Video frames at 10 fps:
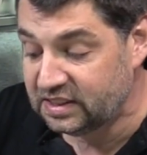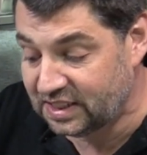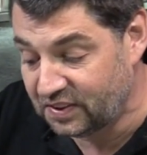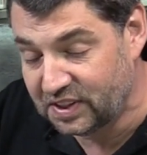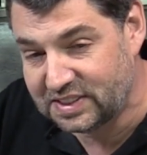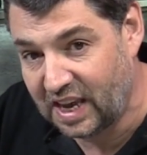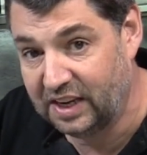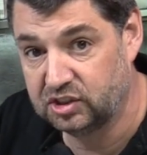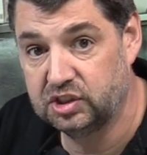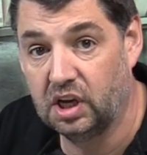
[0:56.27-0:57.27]
to the
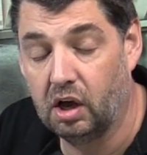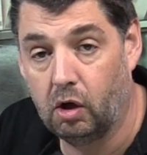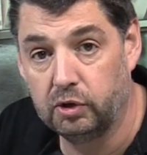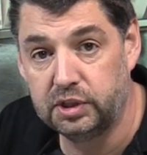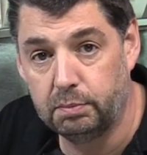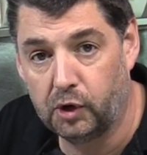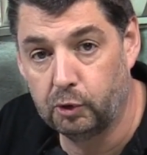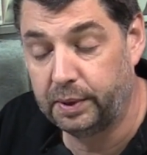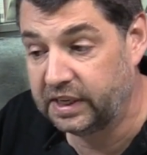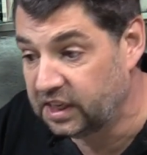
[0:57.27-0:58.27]
texture on your
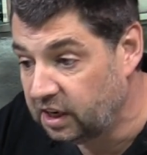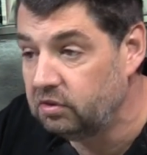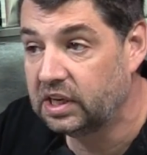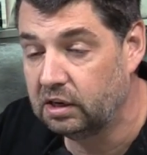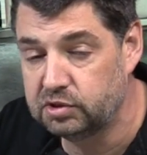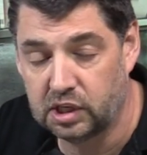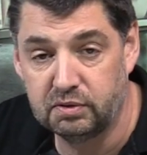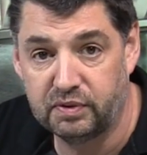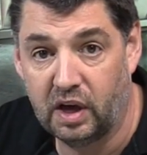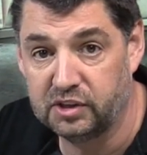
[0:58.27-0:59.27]
model, but it can only go
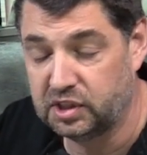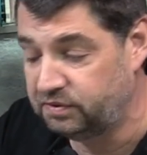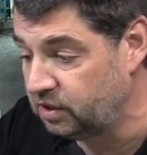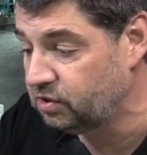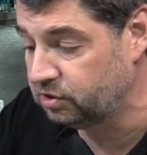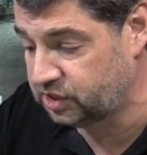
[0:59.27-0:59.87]
so far. So if you've got